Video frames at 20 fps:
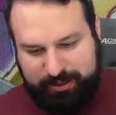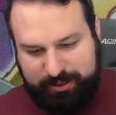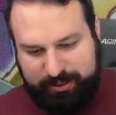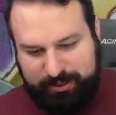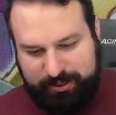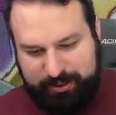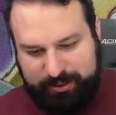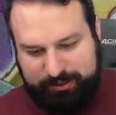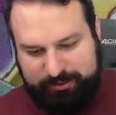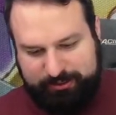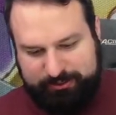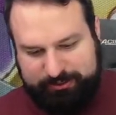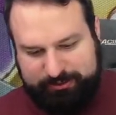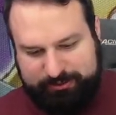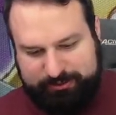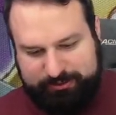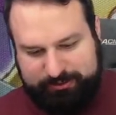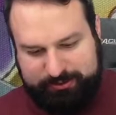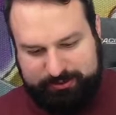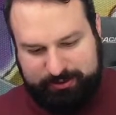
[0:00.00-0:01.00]

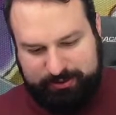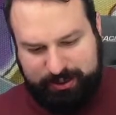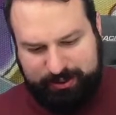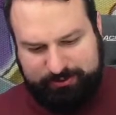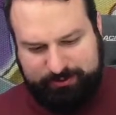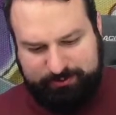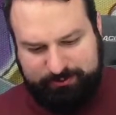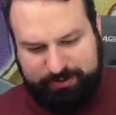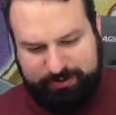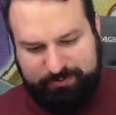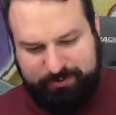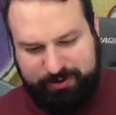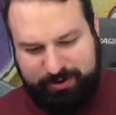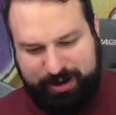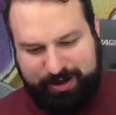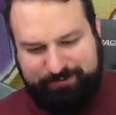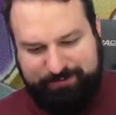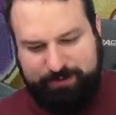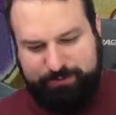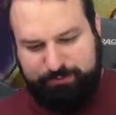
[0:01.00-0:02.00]
And I don't remember
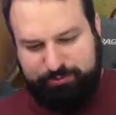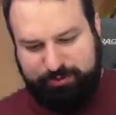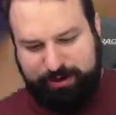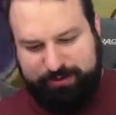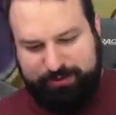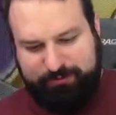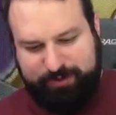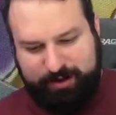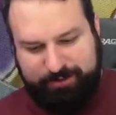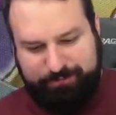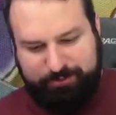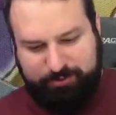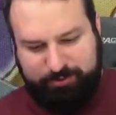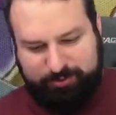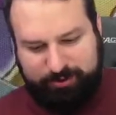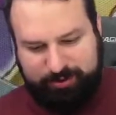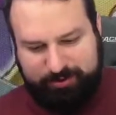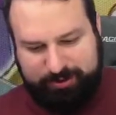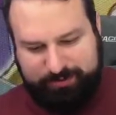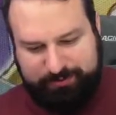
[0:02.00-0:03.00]
having a bright red
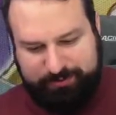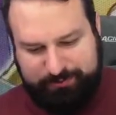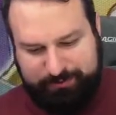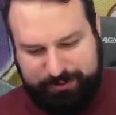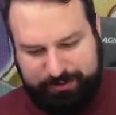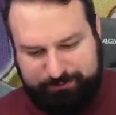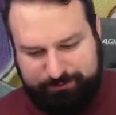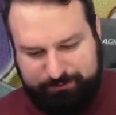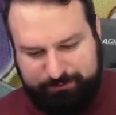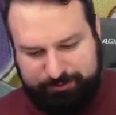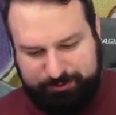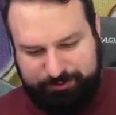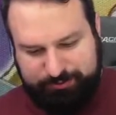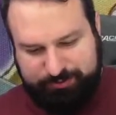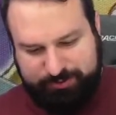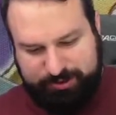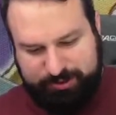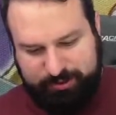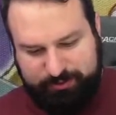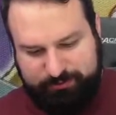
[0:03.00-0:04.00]
border. I remember it being blue,
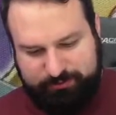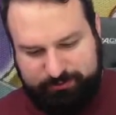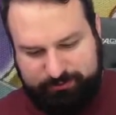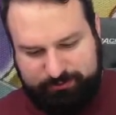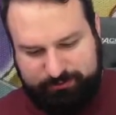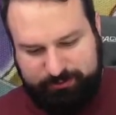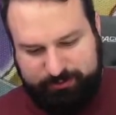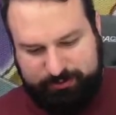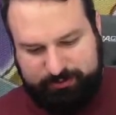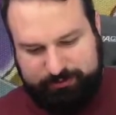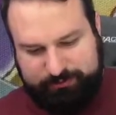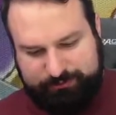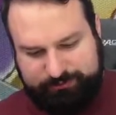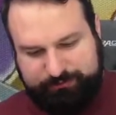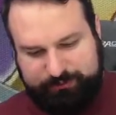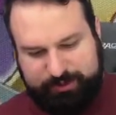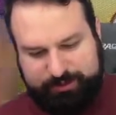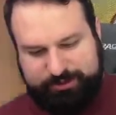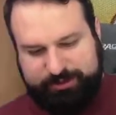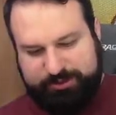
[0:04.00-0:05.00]
so
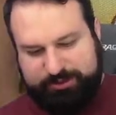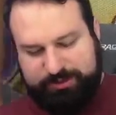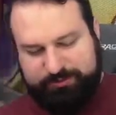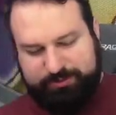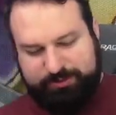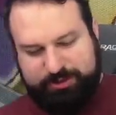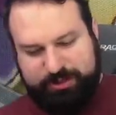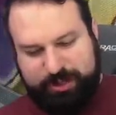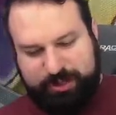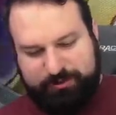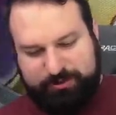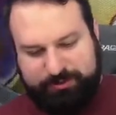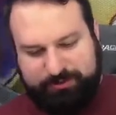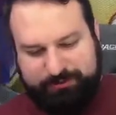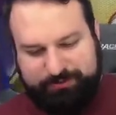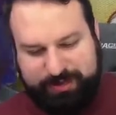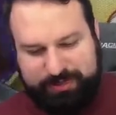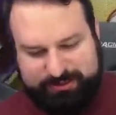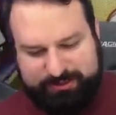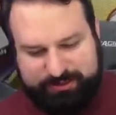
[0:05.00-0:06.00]
I should double check. I wonder if
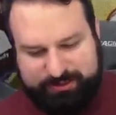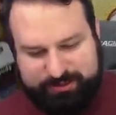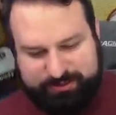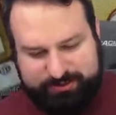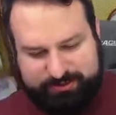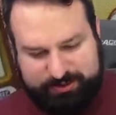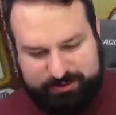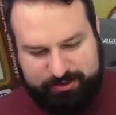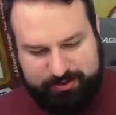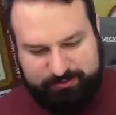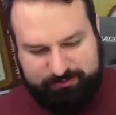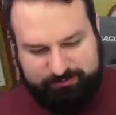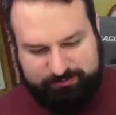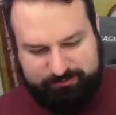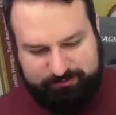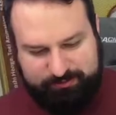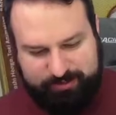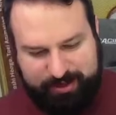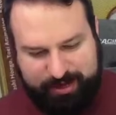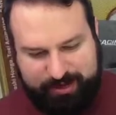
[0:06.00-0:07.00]
that's because
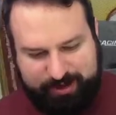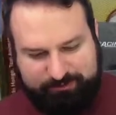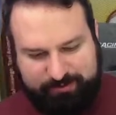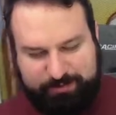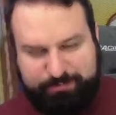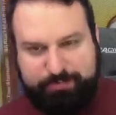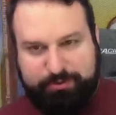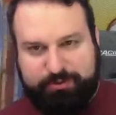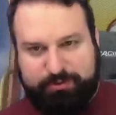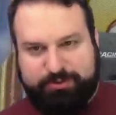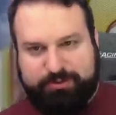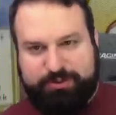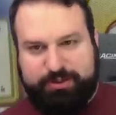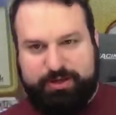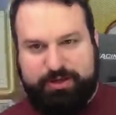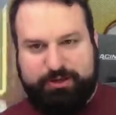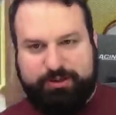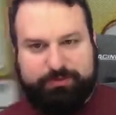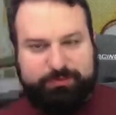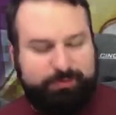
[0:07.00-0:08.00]
they had red borders in the
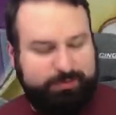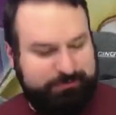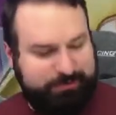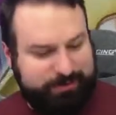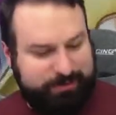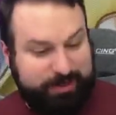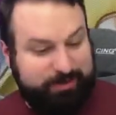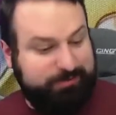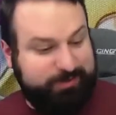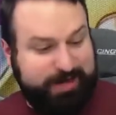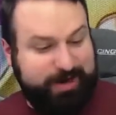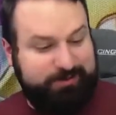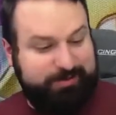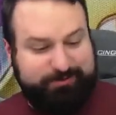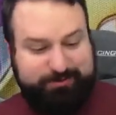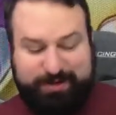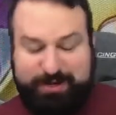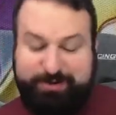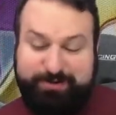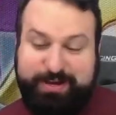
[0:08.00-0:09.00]
other one. But I don't care.
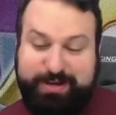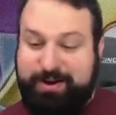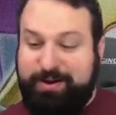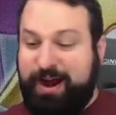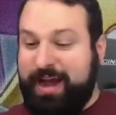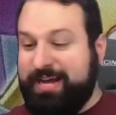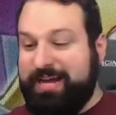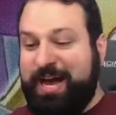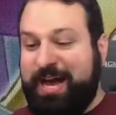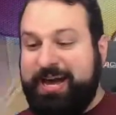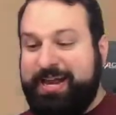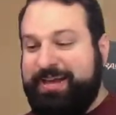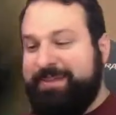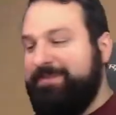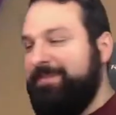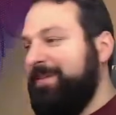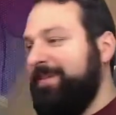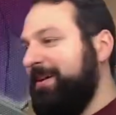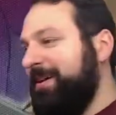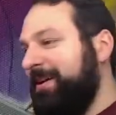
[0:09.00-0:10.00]
I got it.
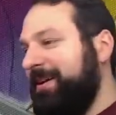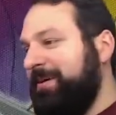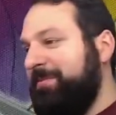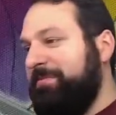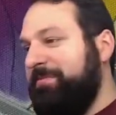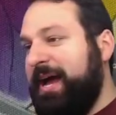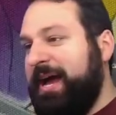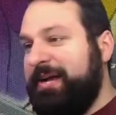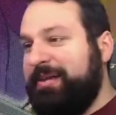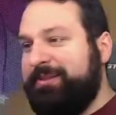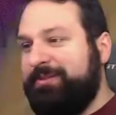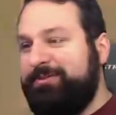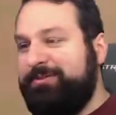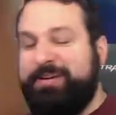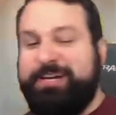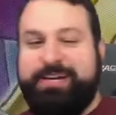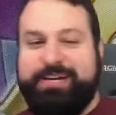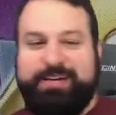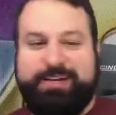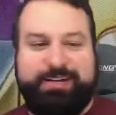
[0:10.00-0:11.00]
Pack
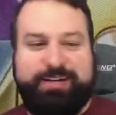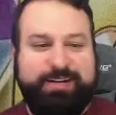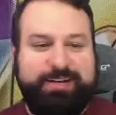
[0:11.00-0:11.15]
3.